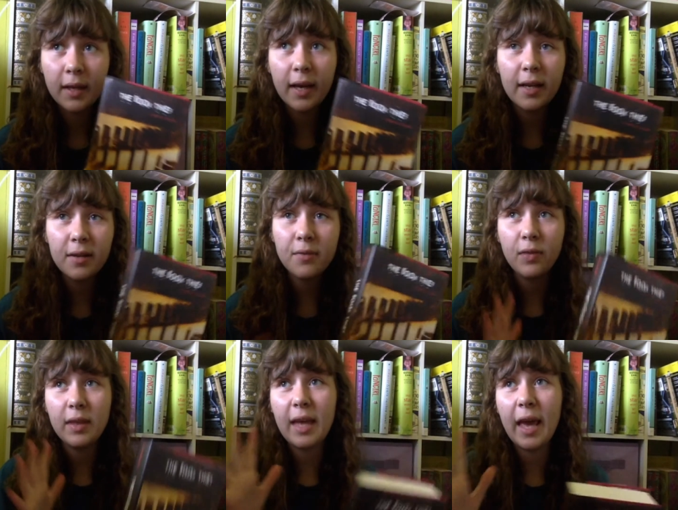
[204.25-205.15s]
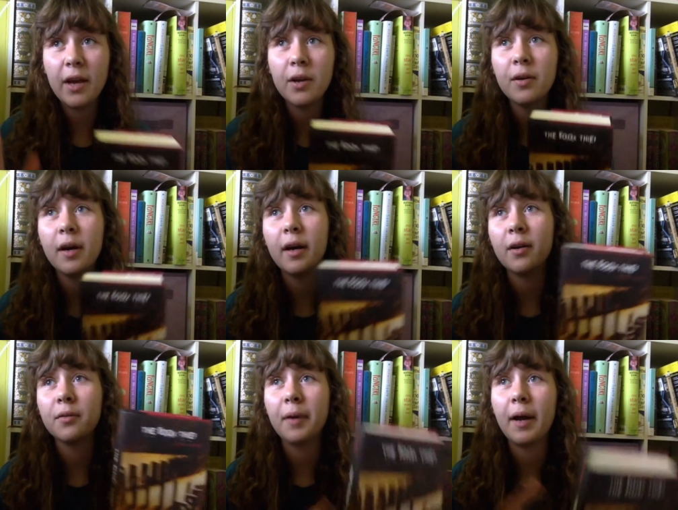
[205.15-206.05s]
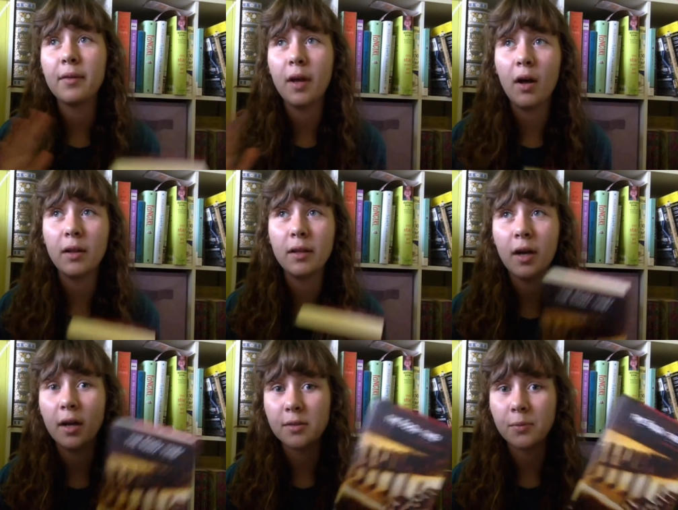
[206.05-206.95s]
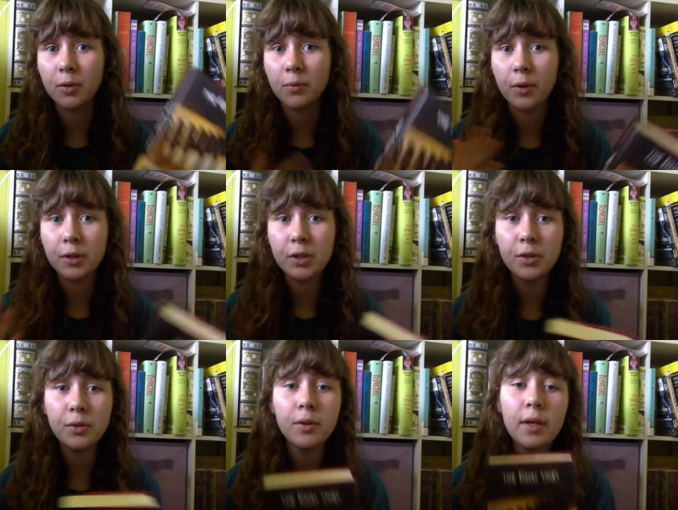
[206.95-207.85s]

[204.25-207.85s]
kind of the era around the Holocaust, World War II,